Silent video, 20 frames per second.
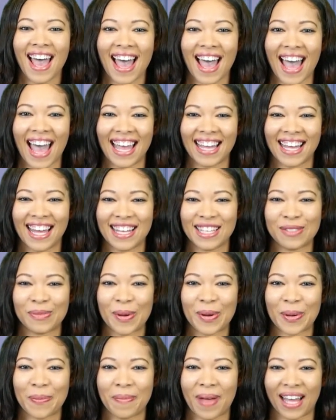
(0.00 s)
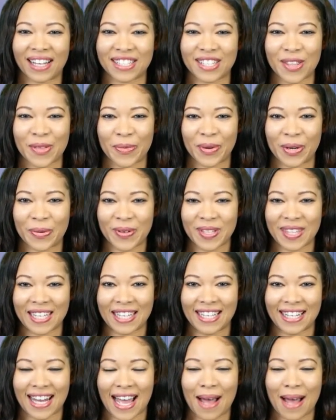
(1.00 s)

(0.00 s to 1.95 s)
Hi guys, welcome back to The Work Within.